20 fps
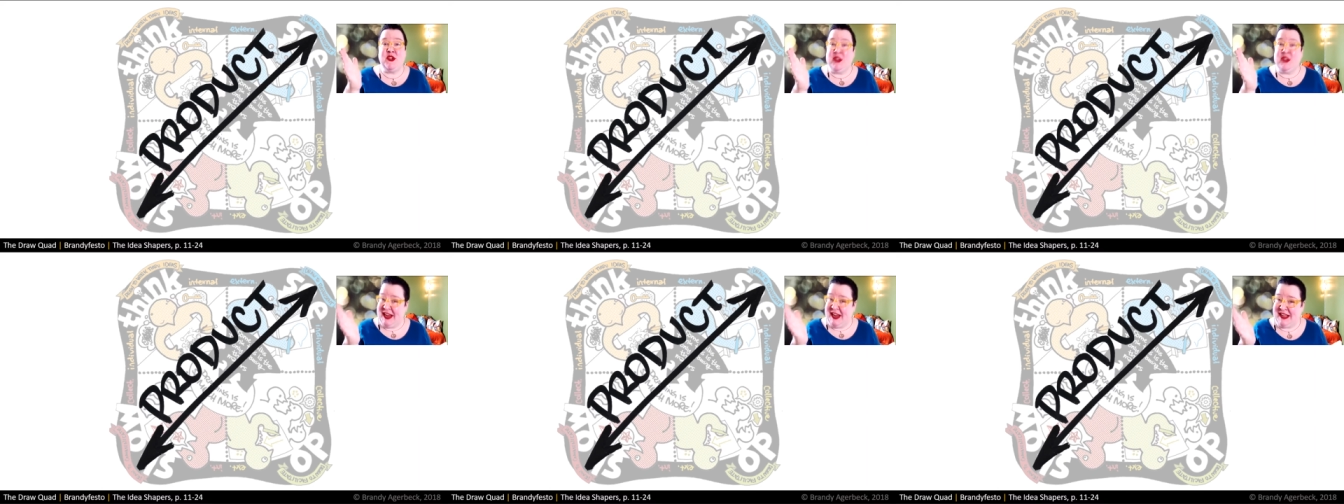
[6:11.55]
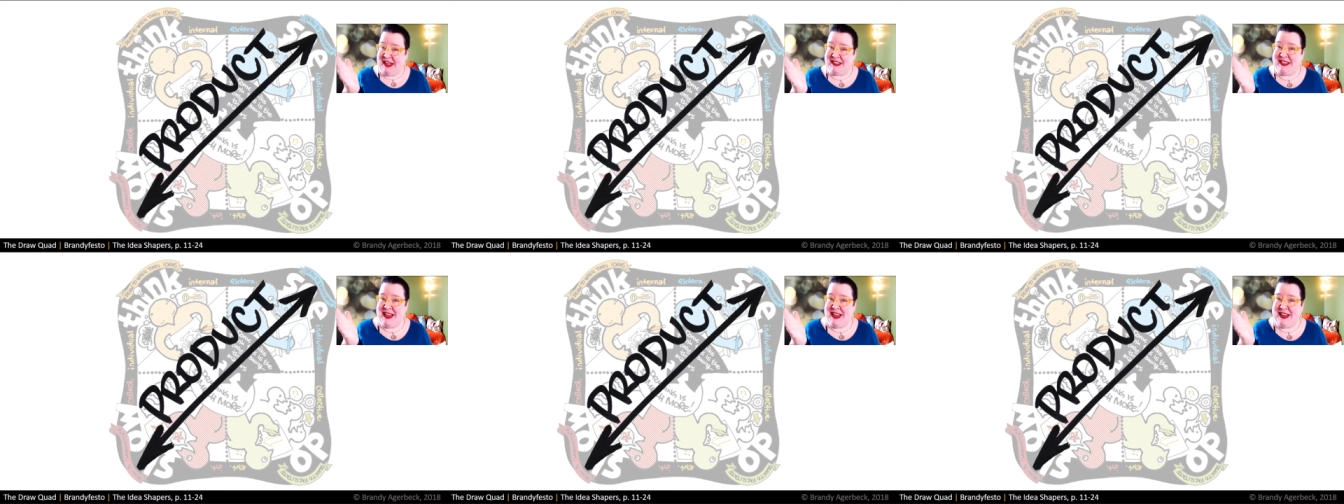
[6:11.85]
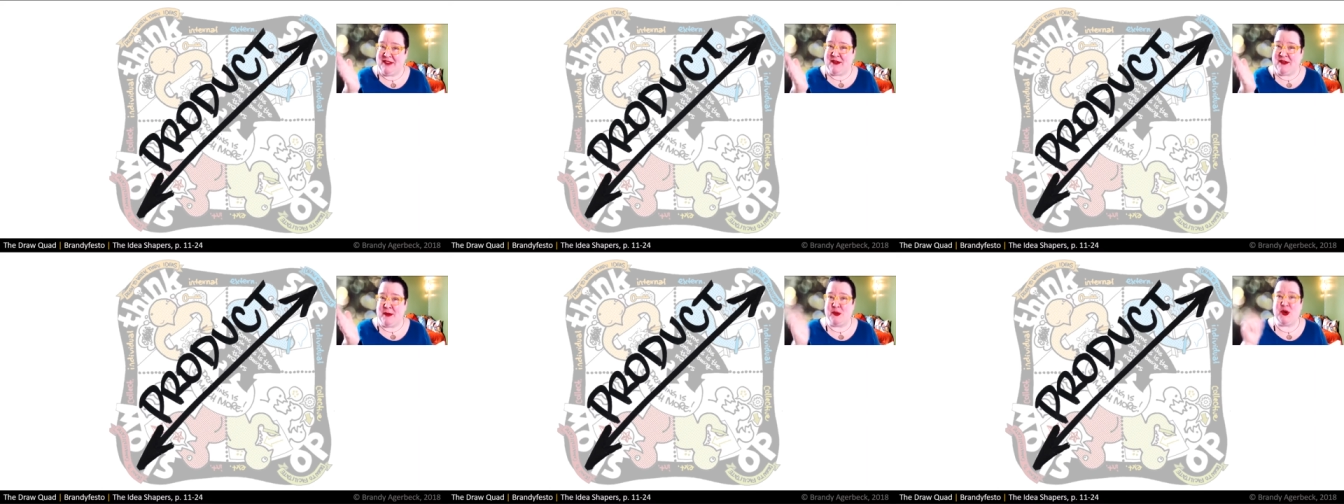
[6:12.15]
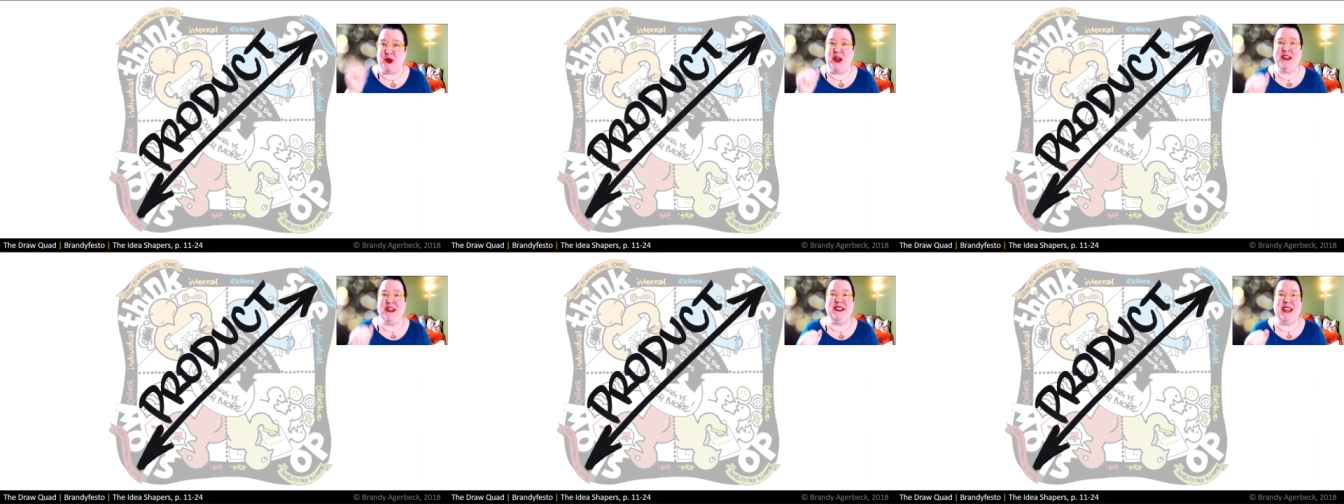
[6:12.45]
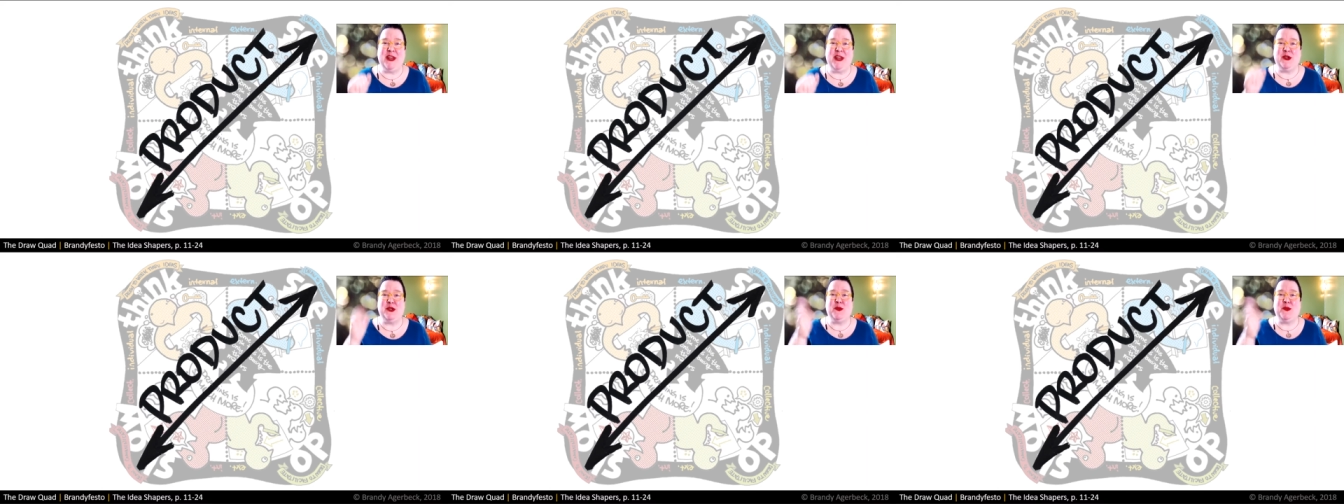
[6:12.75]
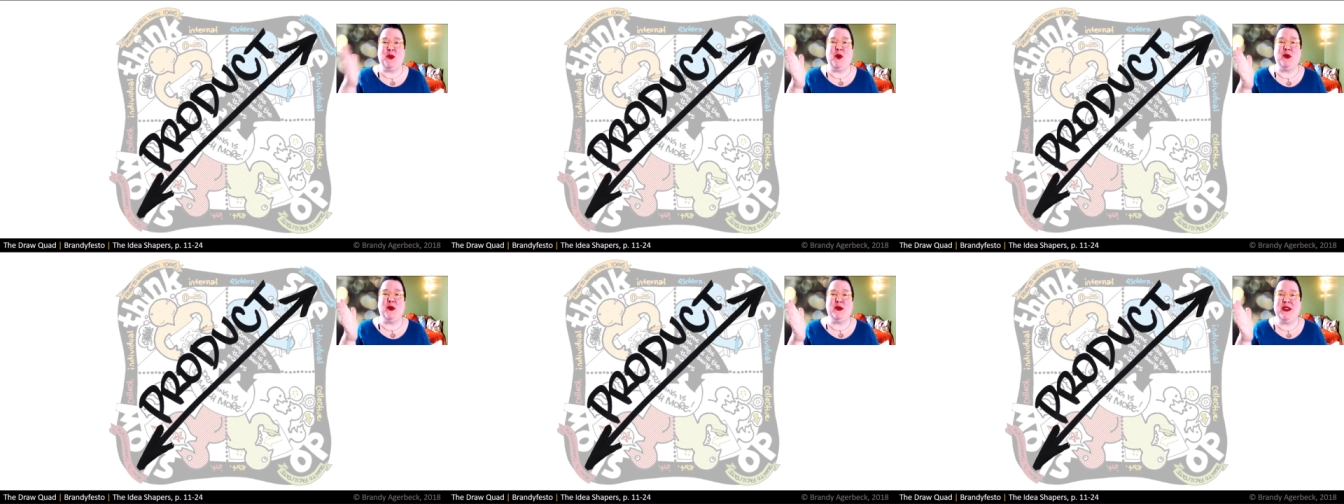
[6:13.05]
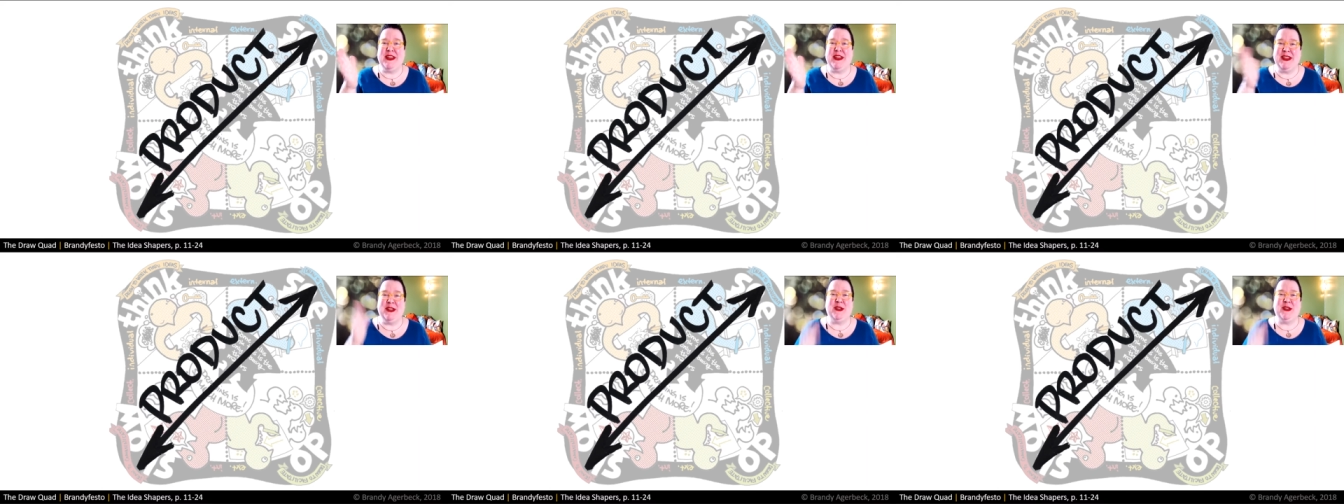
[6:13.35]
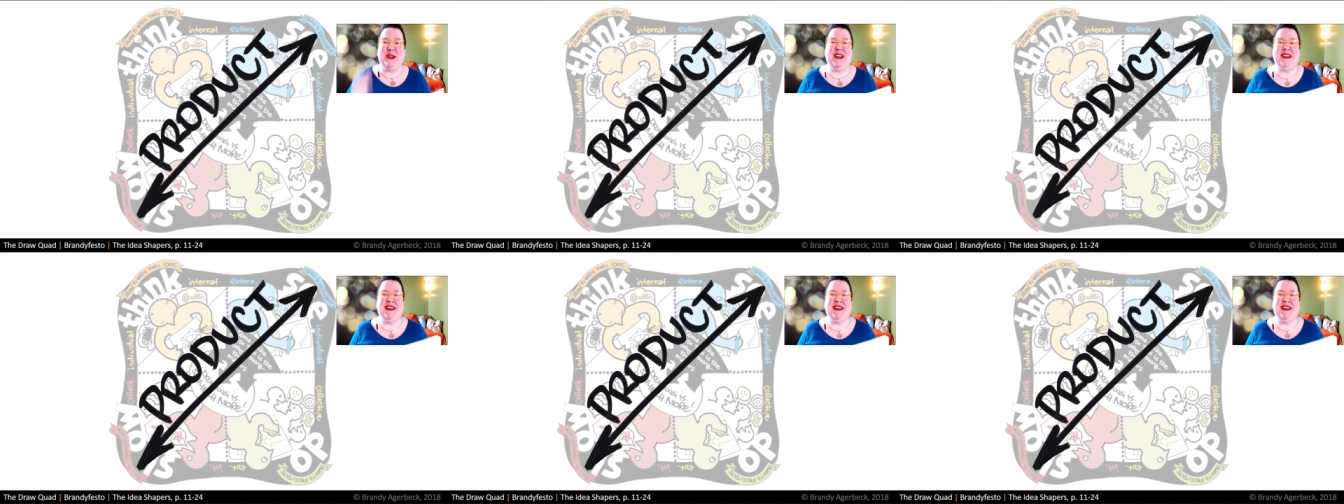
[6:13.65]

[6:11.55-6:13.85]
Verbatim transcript: like I said, if I'm drawing Sandra's portrait, it looks like